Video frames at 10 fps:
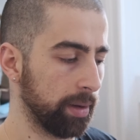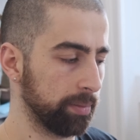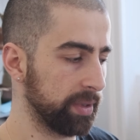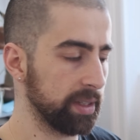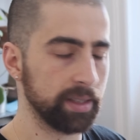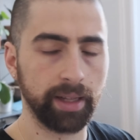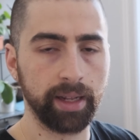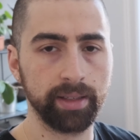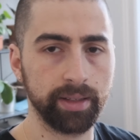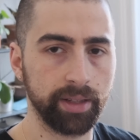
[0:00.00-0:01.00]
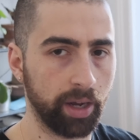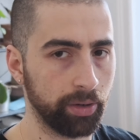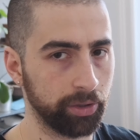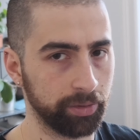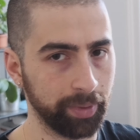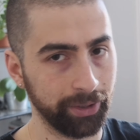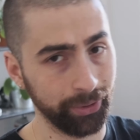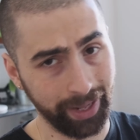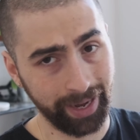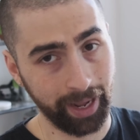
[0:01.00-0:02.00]
this lens is not going to make you
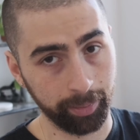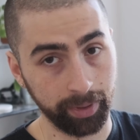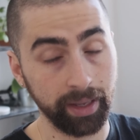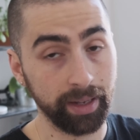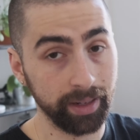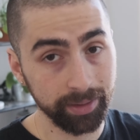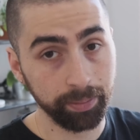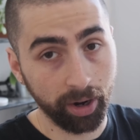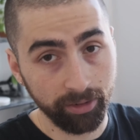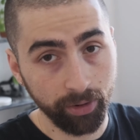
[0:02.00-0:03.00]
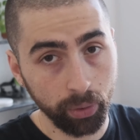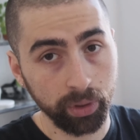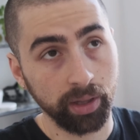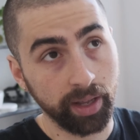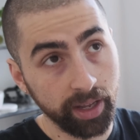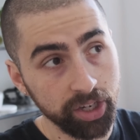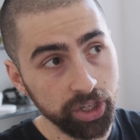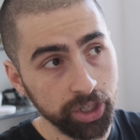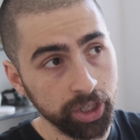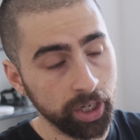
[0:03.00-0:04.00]
that happy. It is
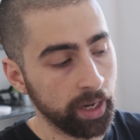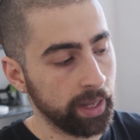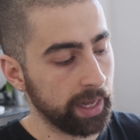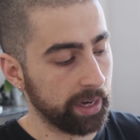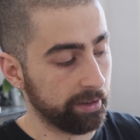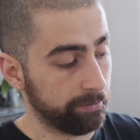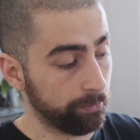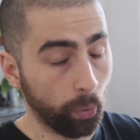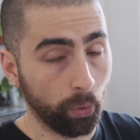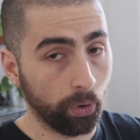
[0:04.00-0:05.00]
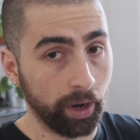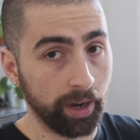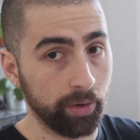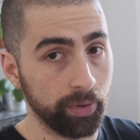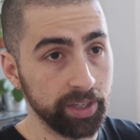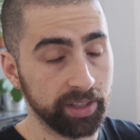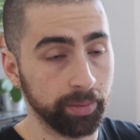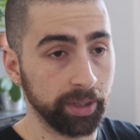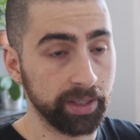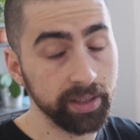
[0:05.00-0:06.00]
parfocal-ish at f4 at a
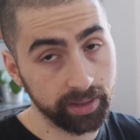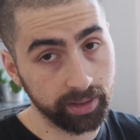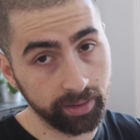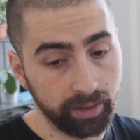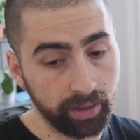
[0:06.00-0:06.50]
reasonable distance.